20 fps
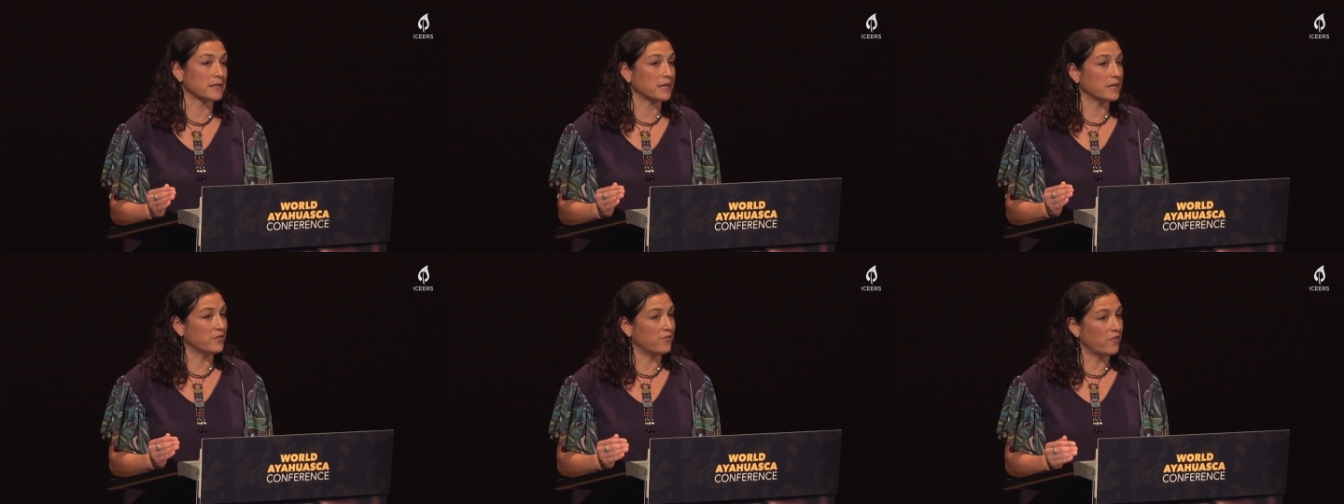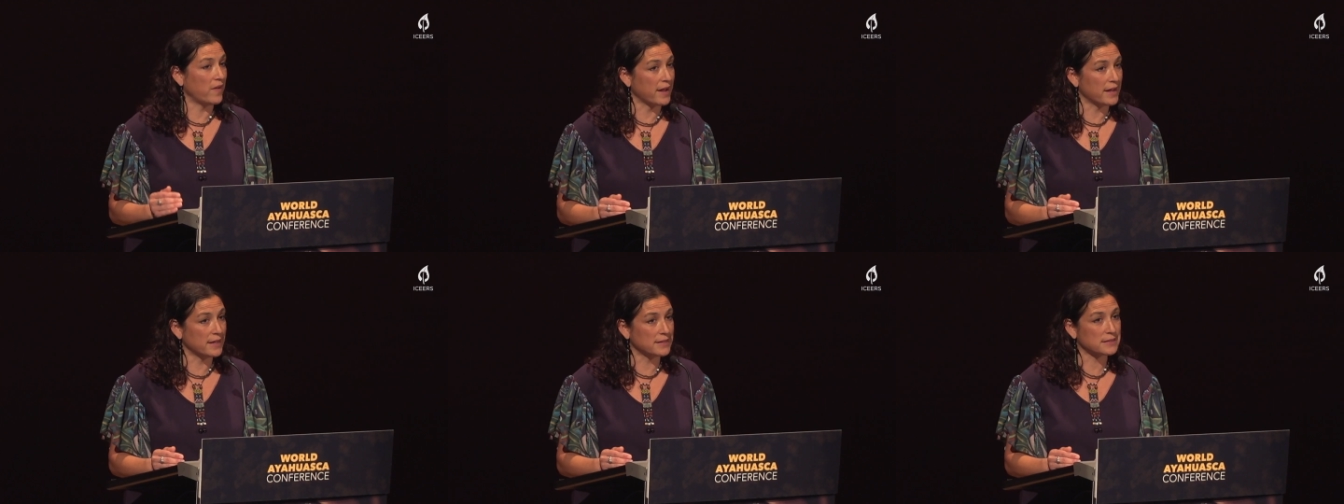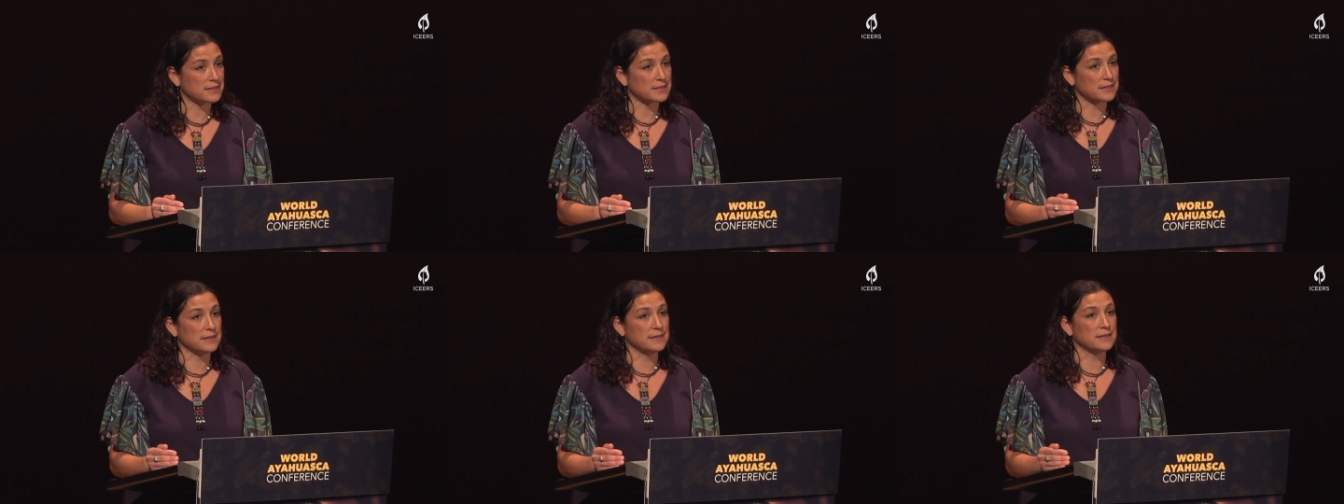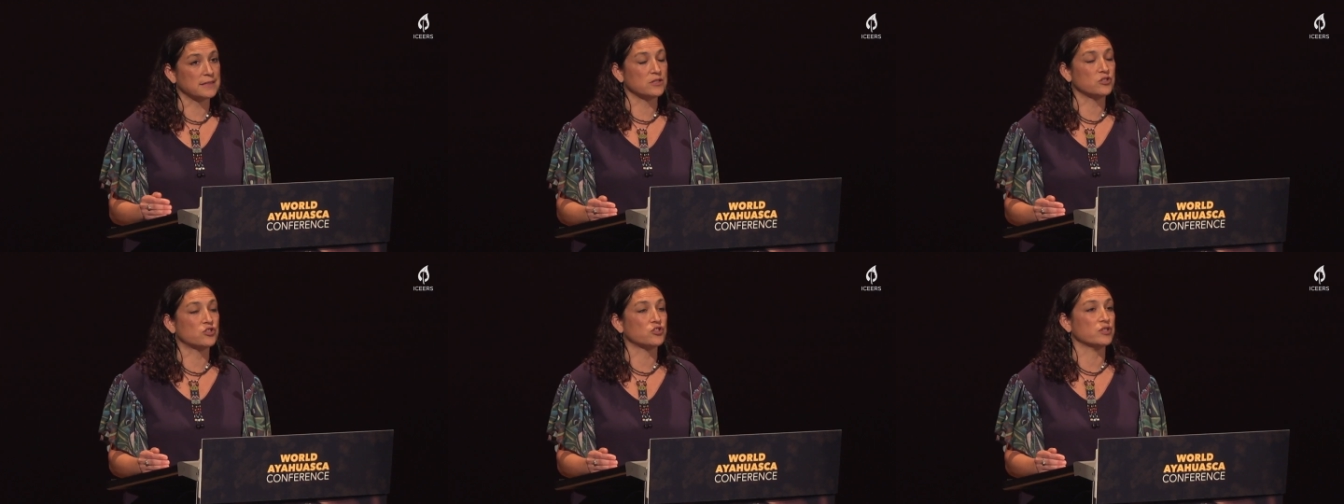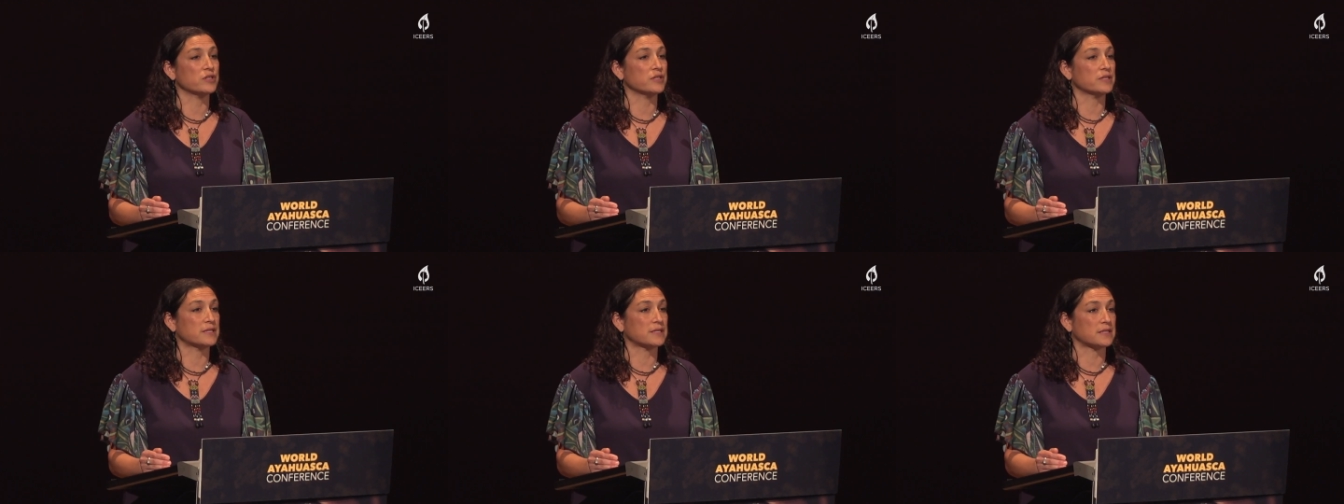to advance
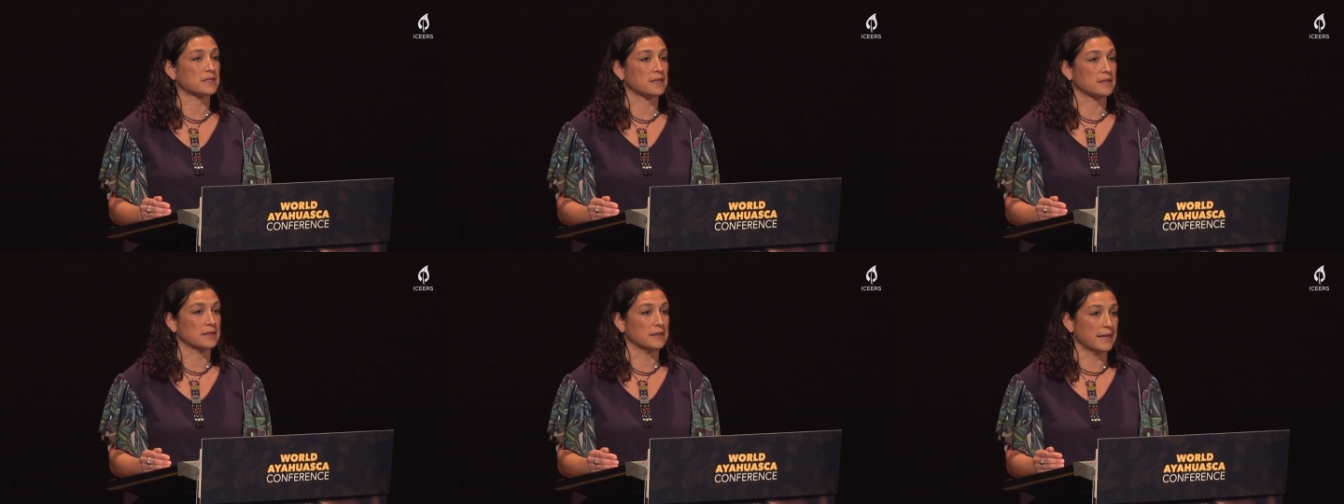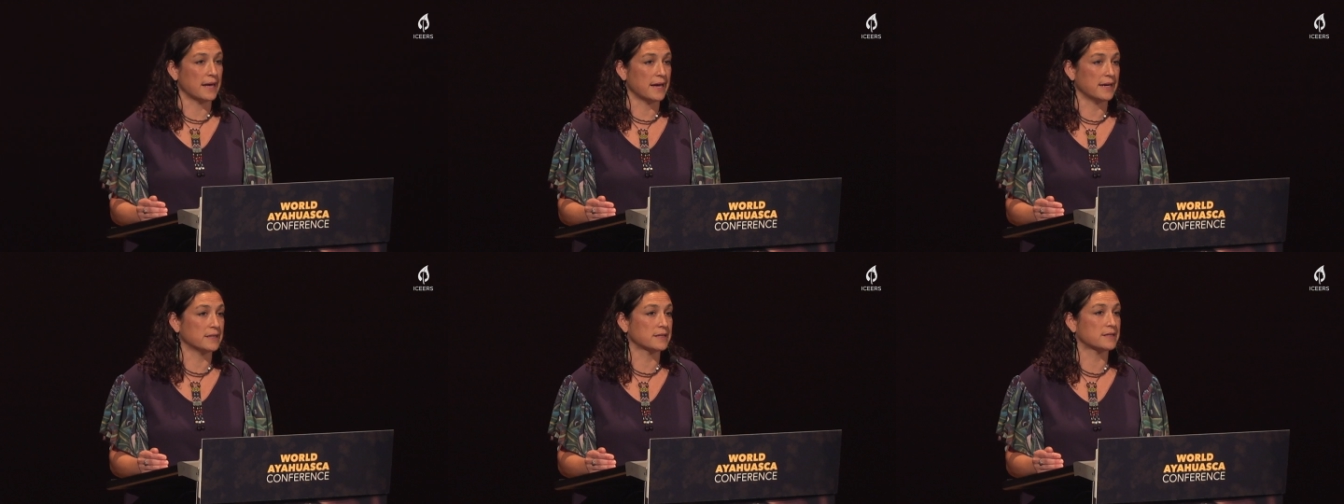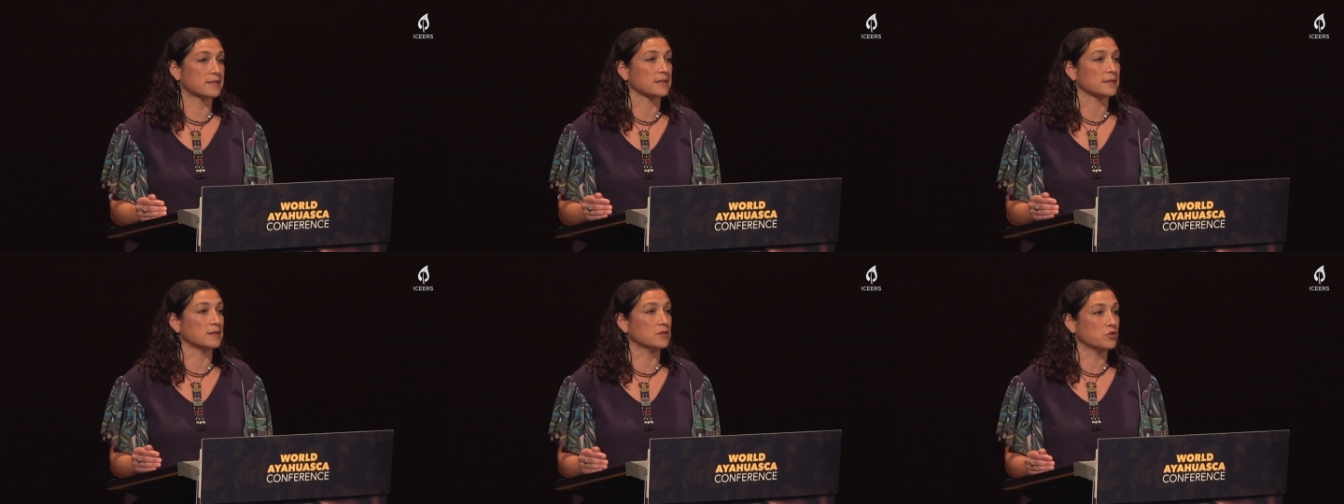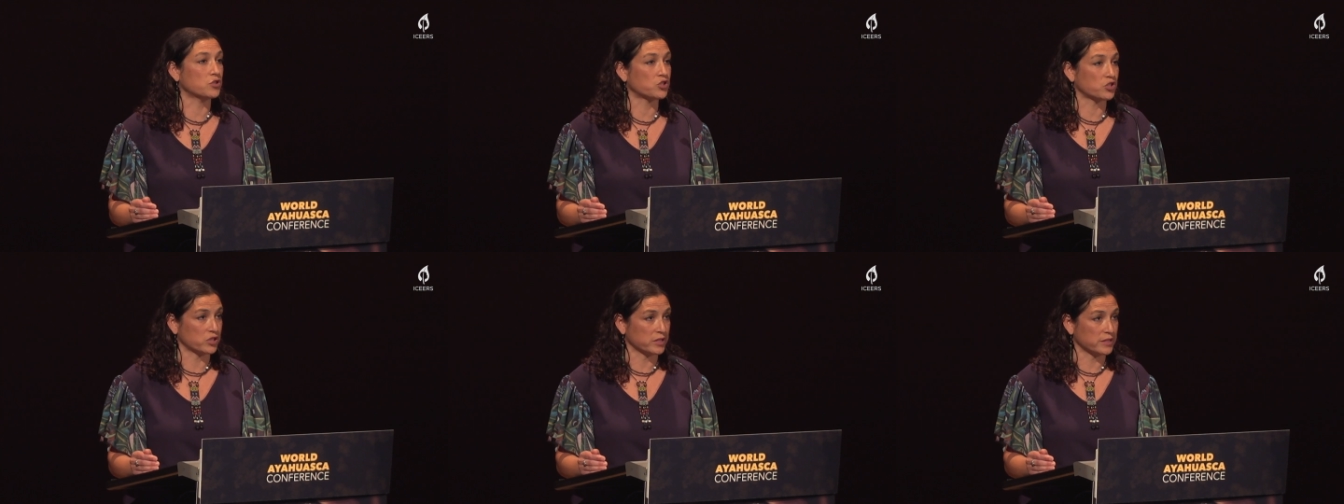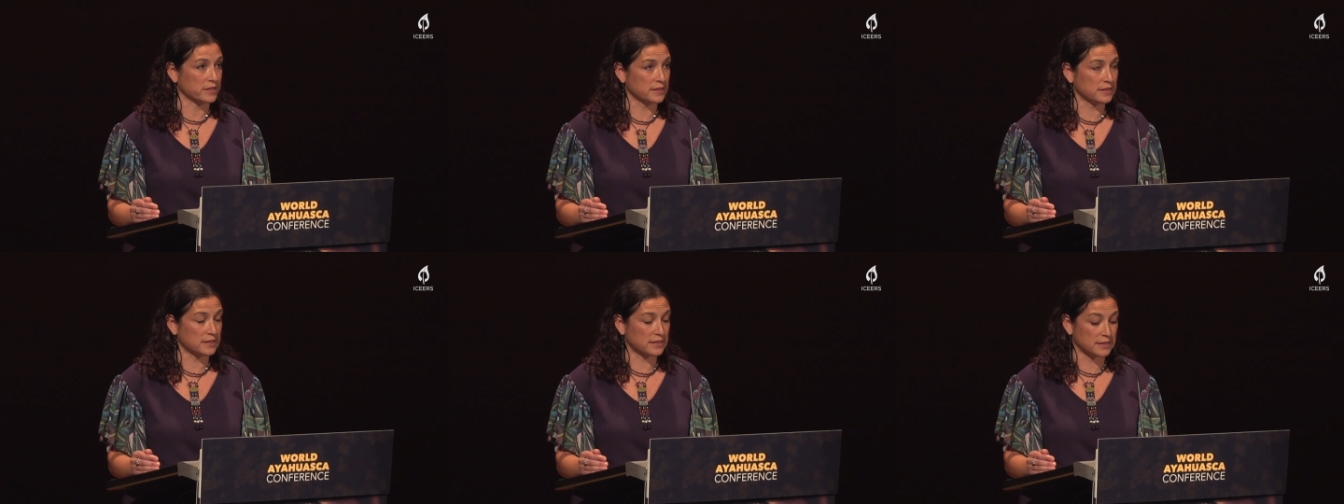indigenous-led
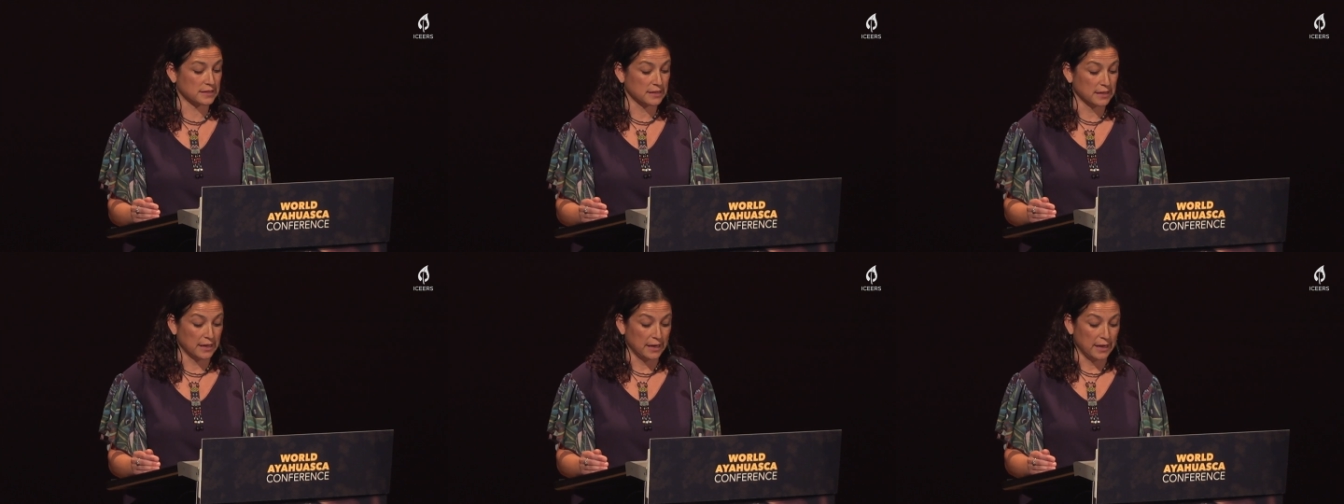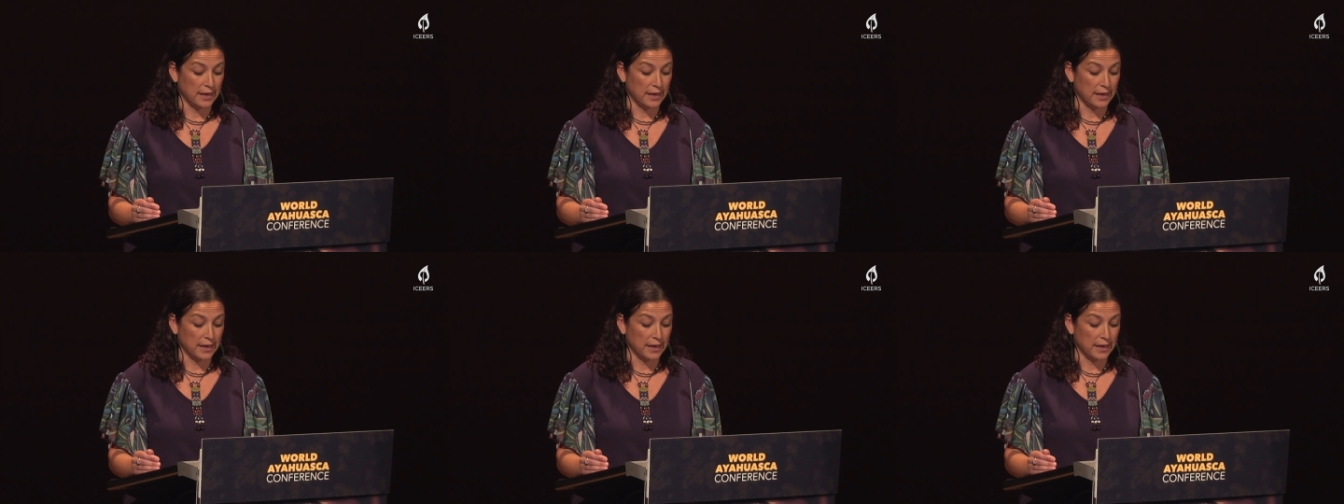solutions,